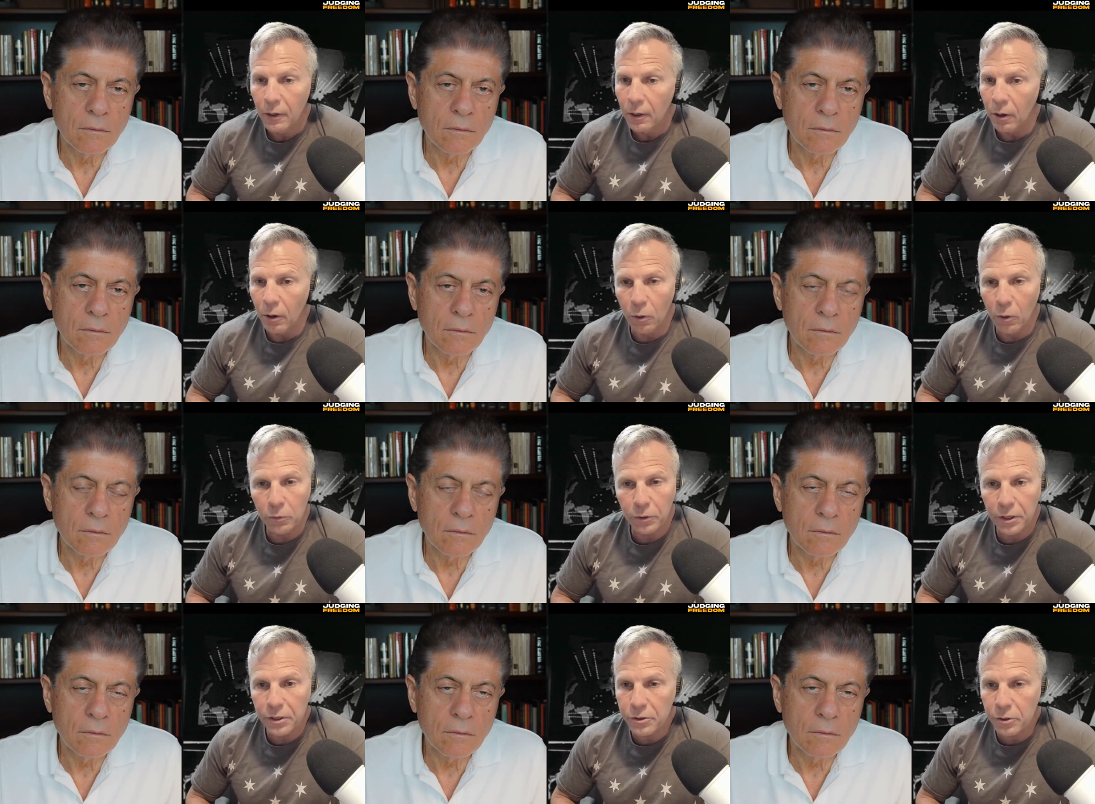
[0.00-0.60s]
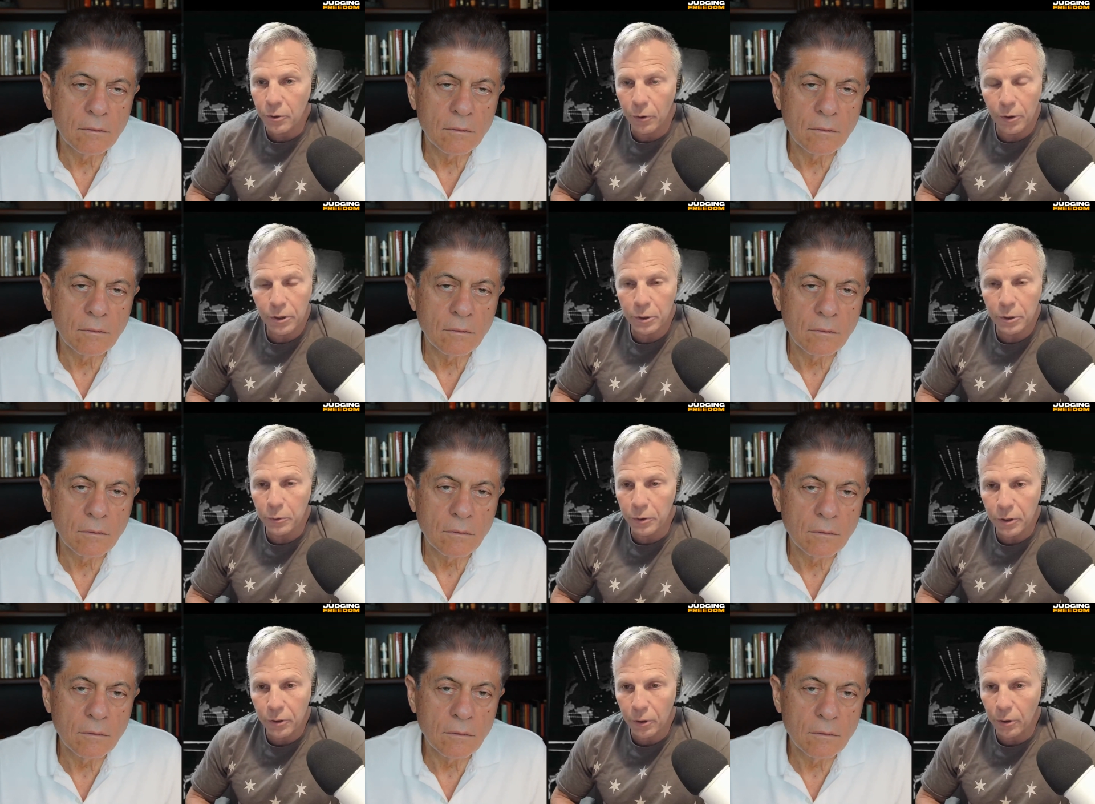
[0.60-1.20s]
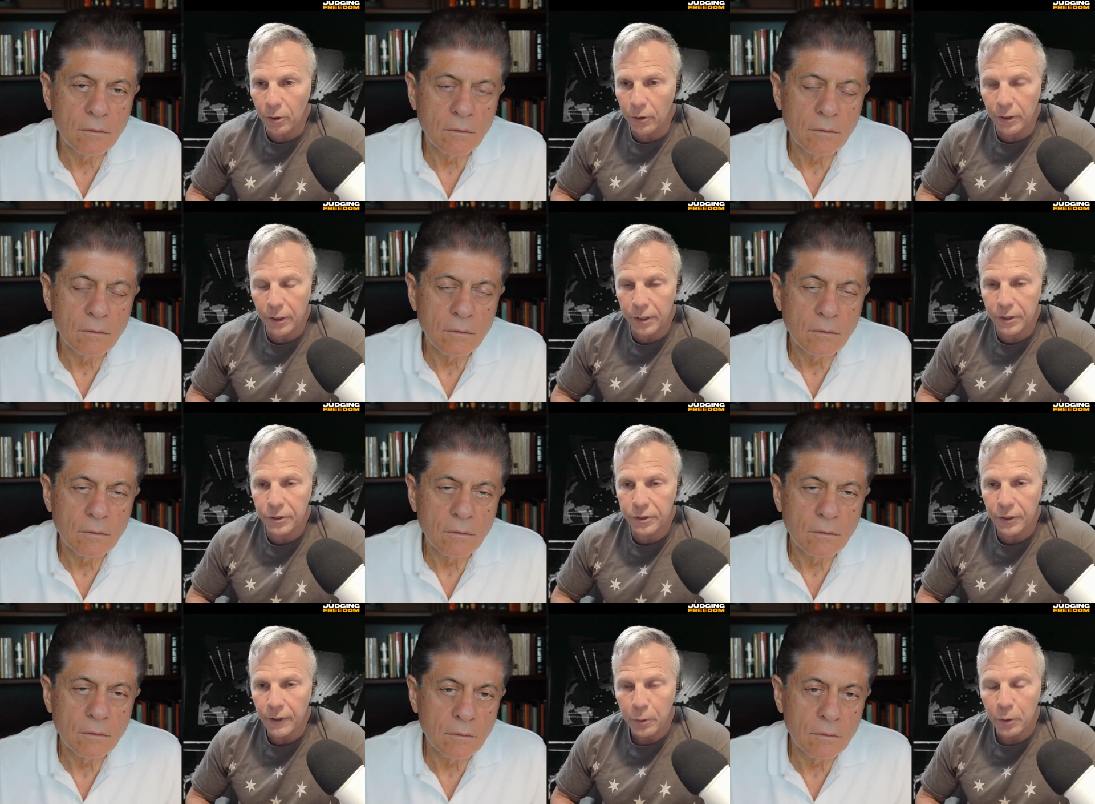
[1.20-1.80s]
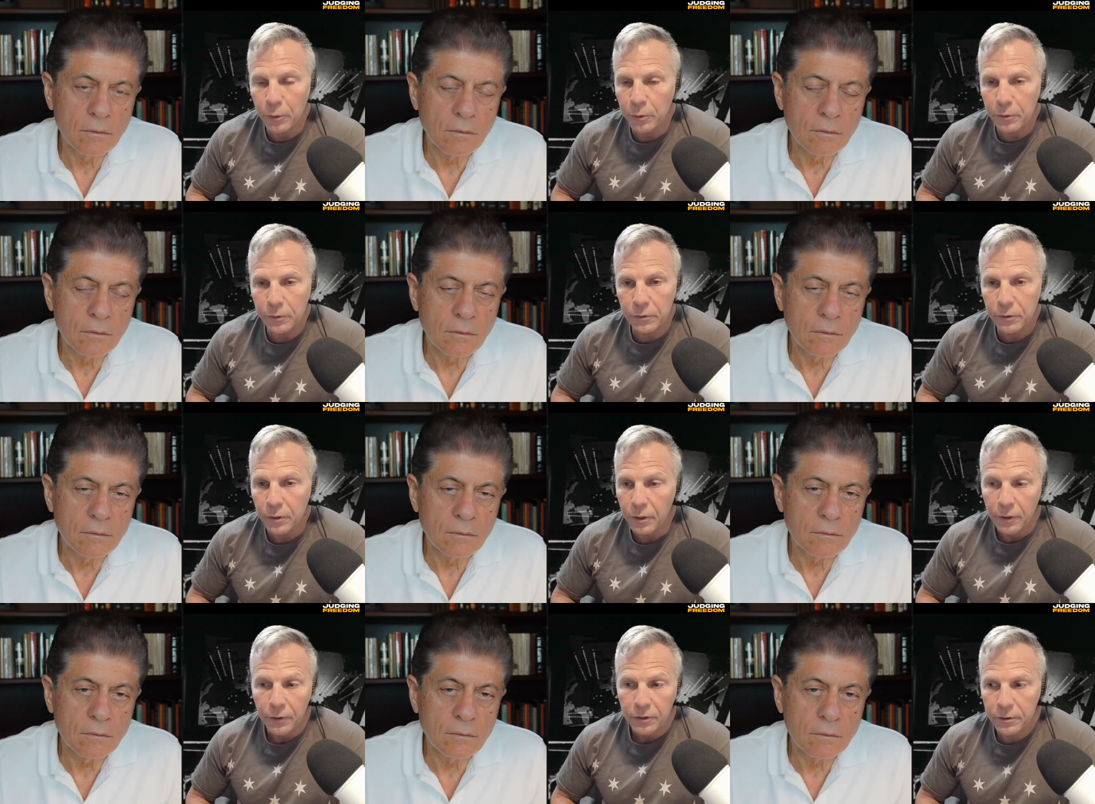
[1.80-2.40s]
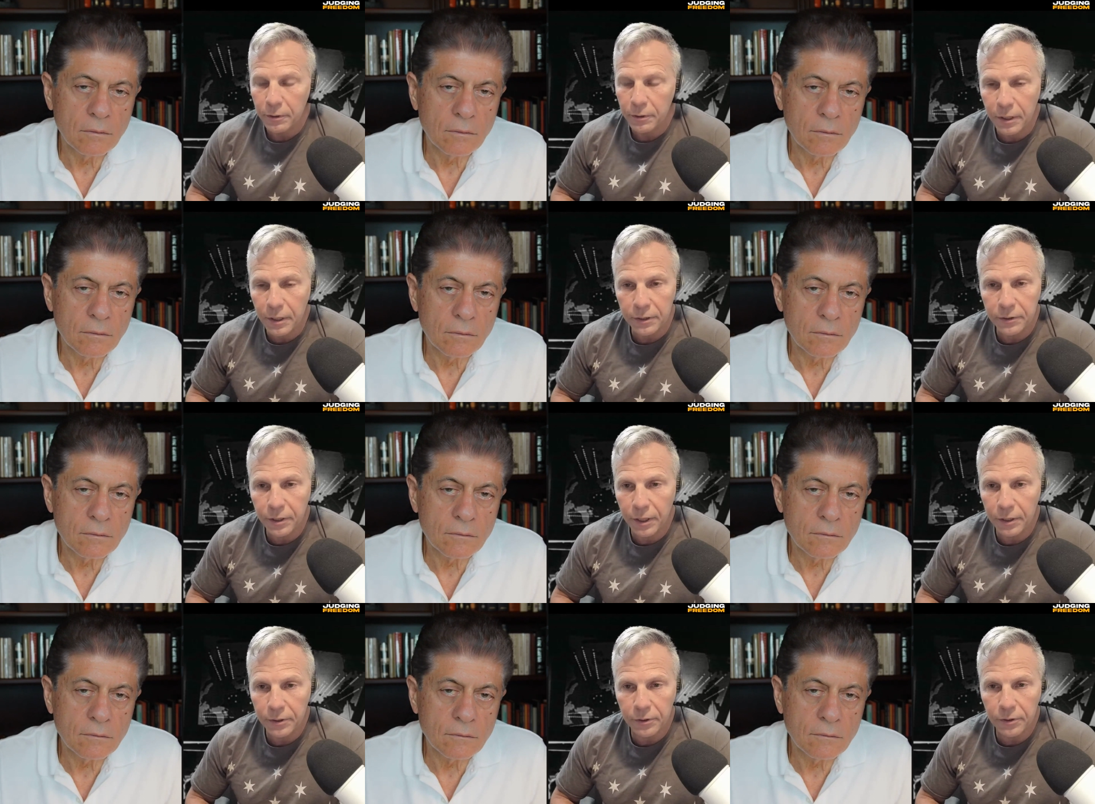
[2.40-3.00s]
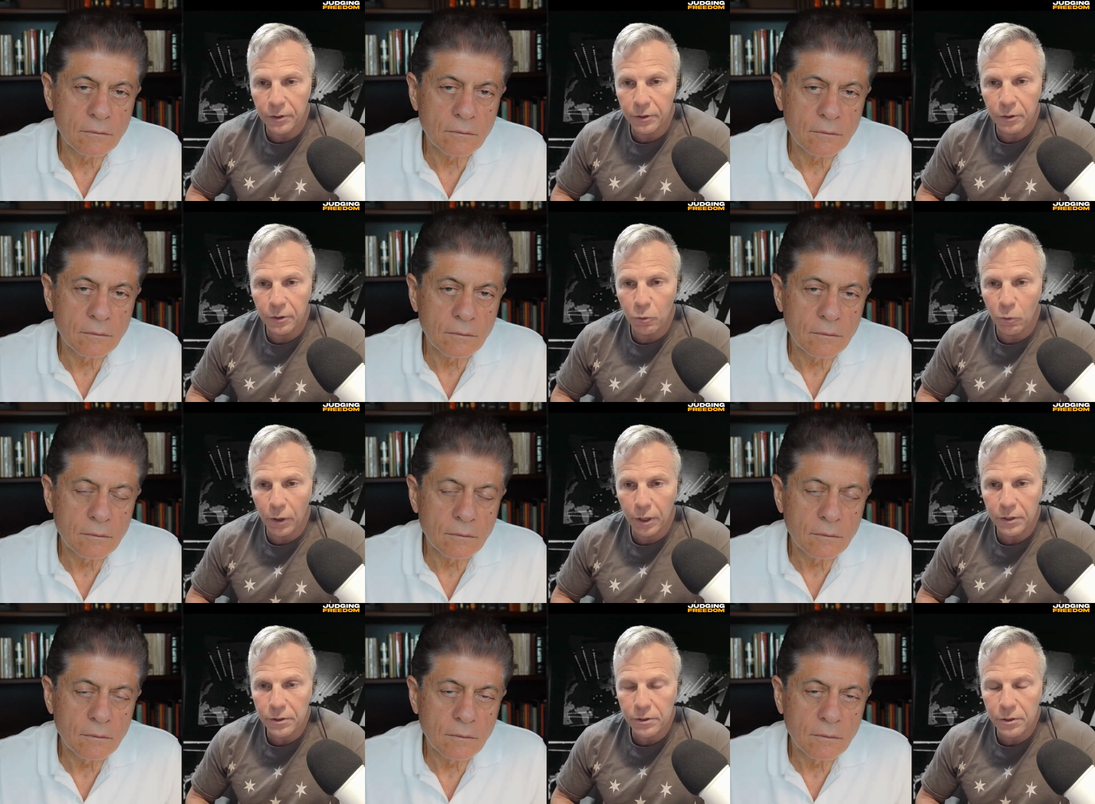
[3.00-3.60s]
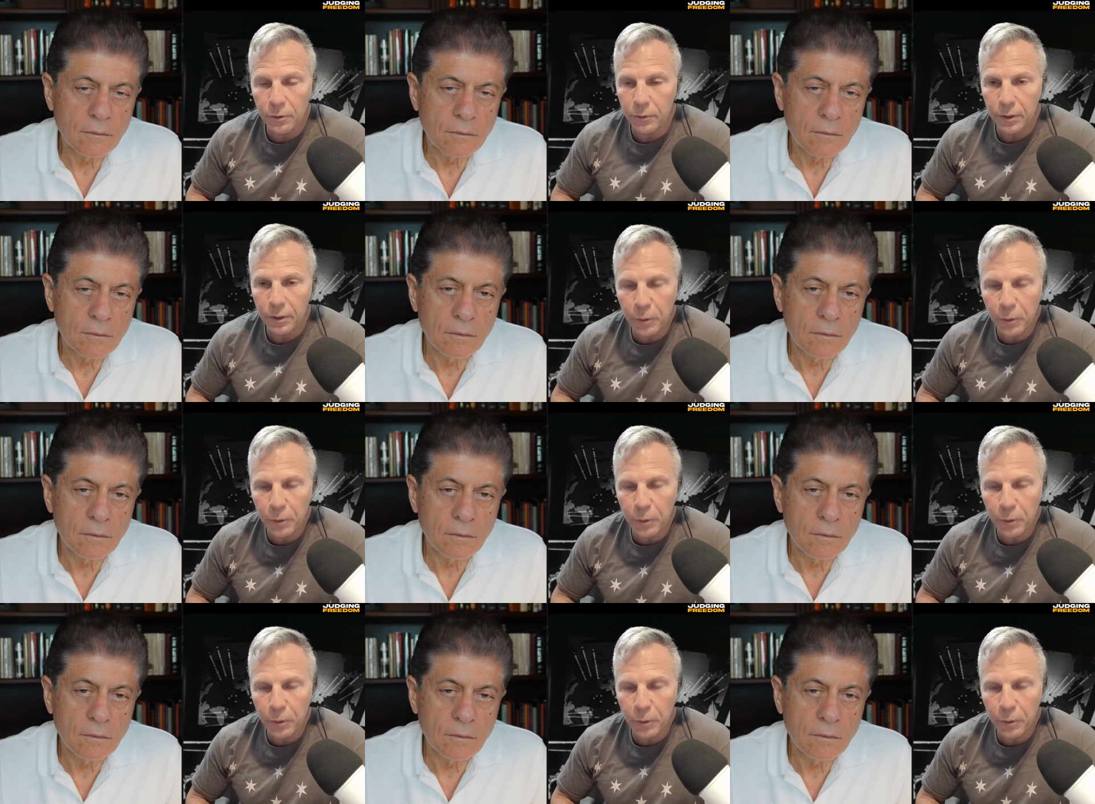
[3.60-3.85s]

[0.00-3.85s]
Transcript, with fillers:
Speaker 1: only is going to encourage Putin to continue to do what he's doing.